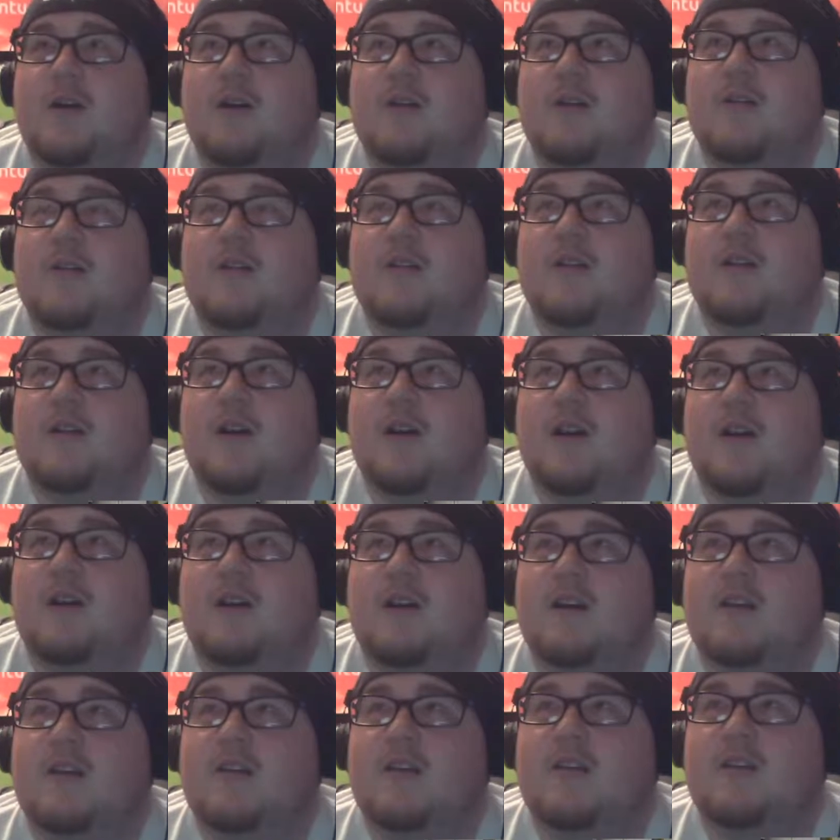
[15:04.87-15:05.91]

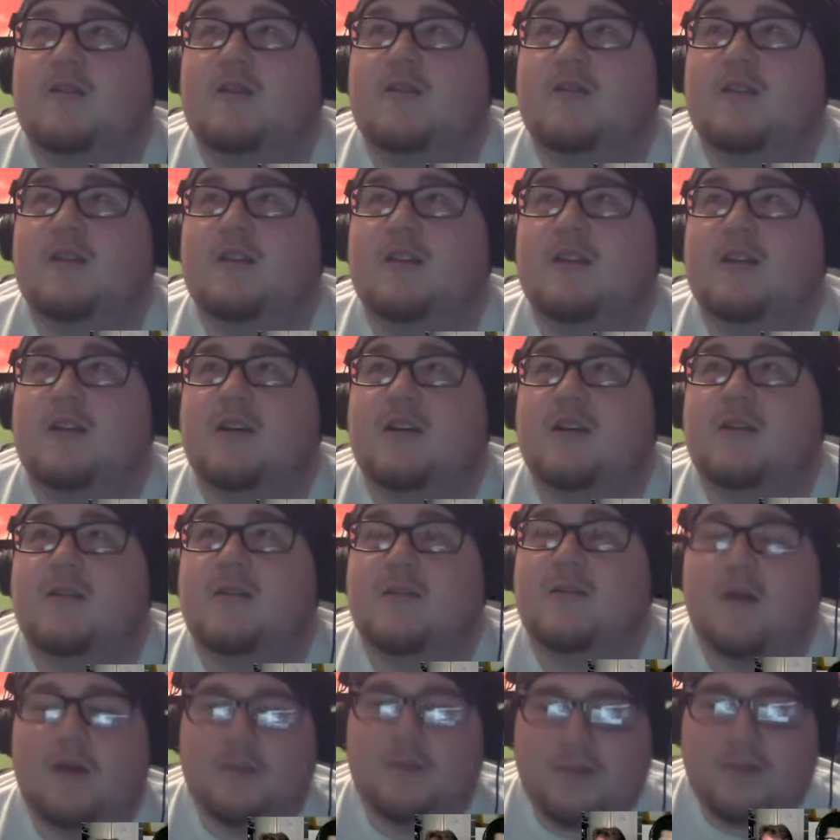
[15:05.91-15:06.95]
trying to get in
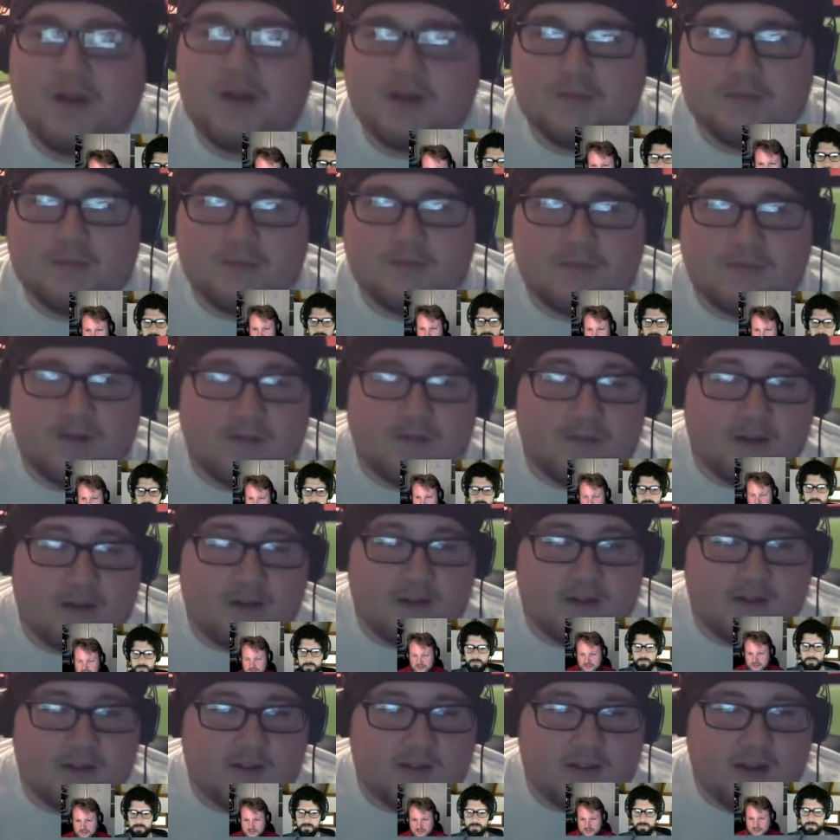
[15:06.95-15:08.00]
Plasma
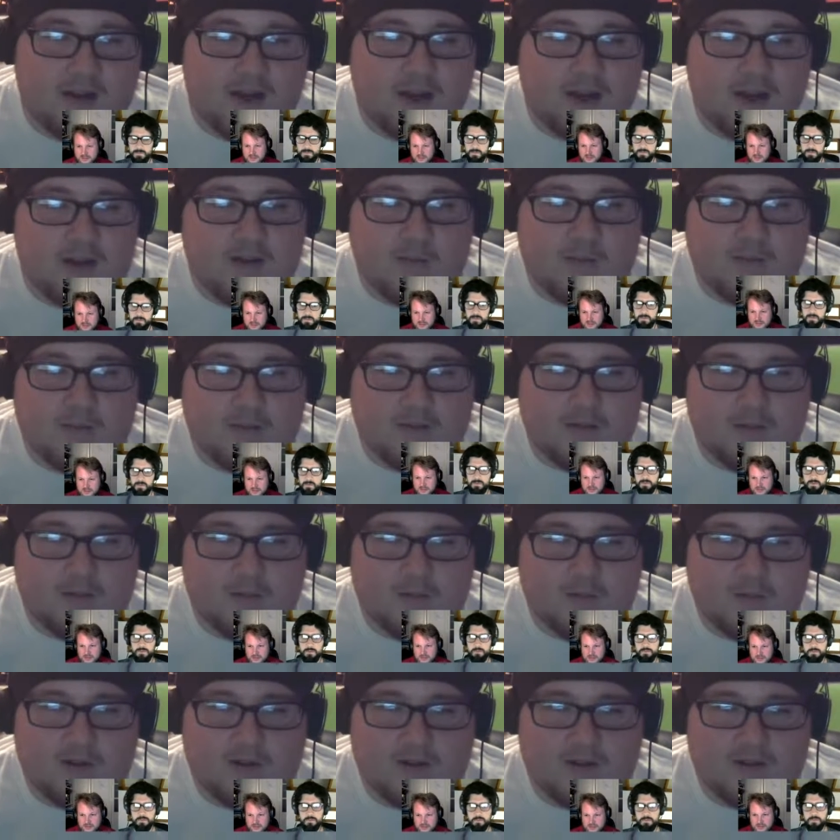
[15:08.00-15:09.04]
5.10 once
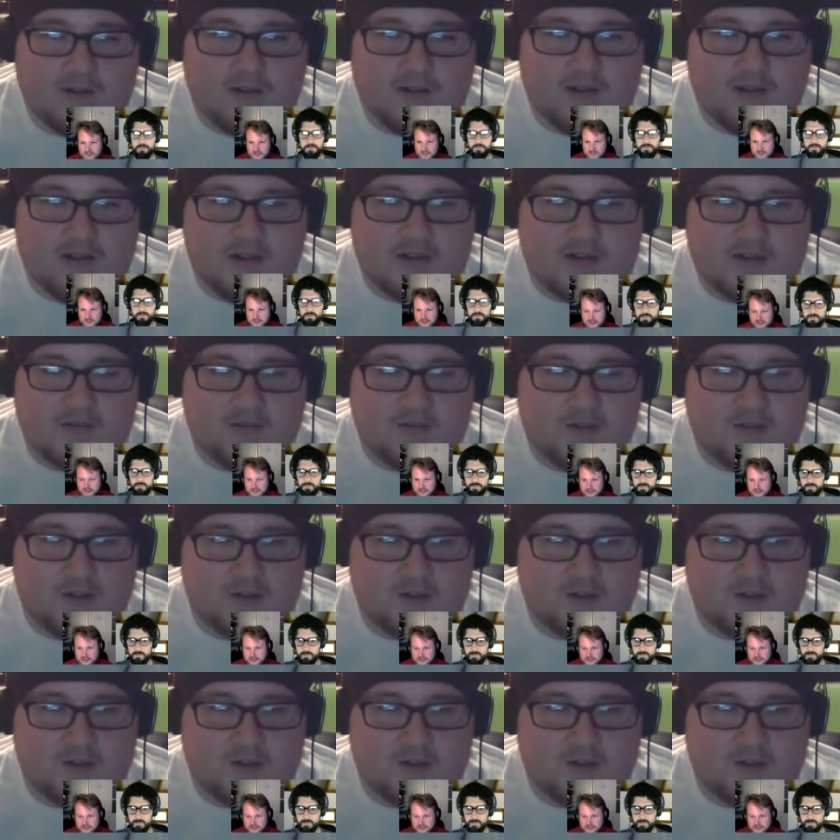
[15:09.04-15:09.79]
it hits official.